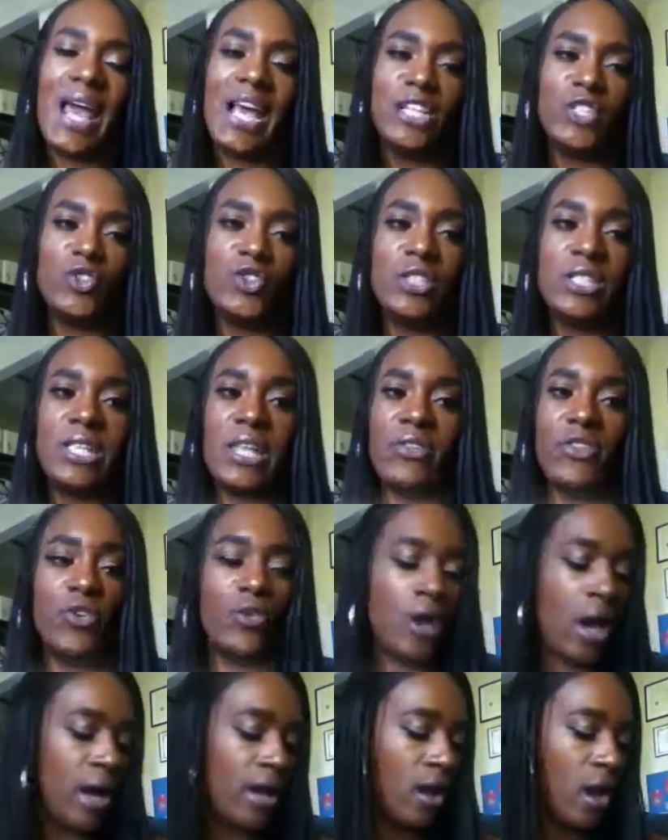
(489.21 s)
extras, then they're
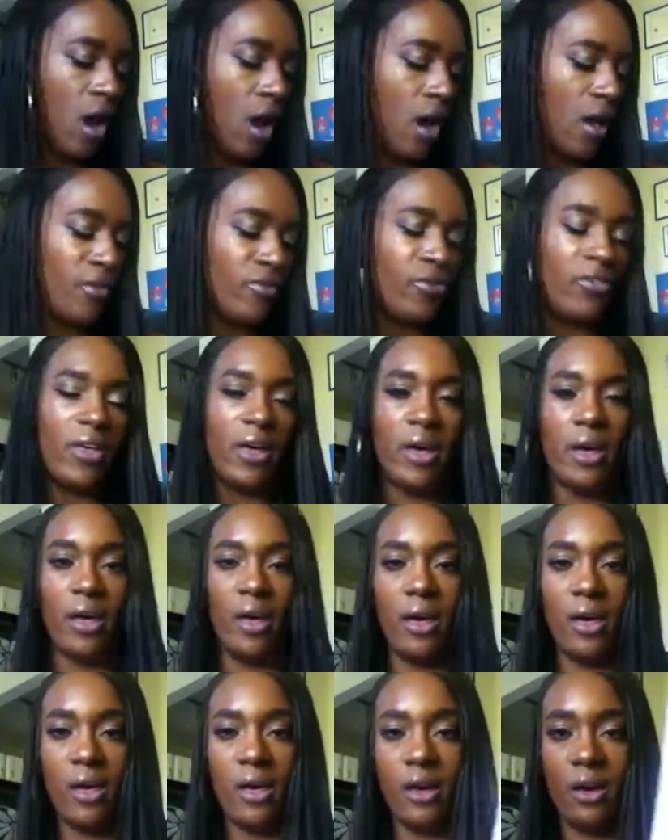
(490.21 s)
not on
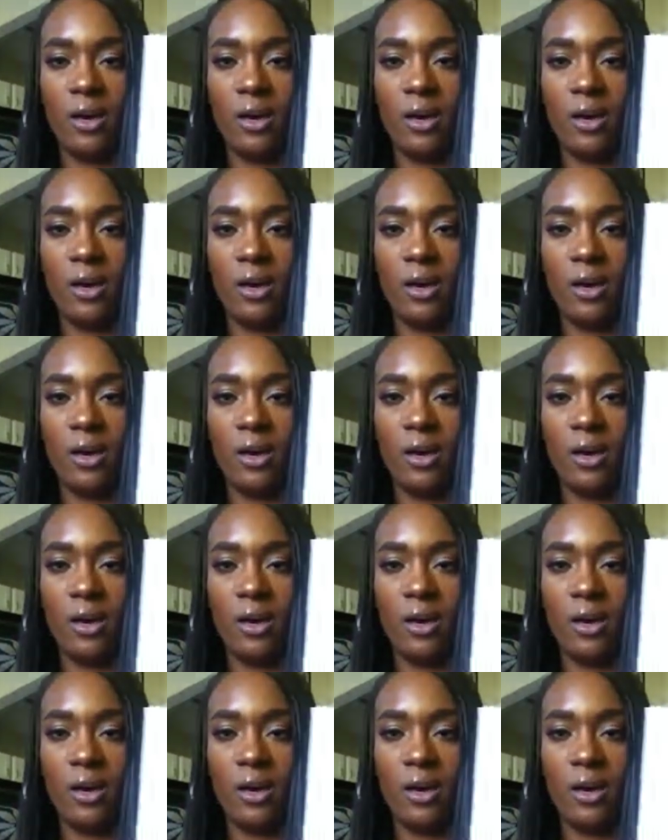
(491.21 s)
the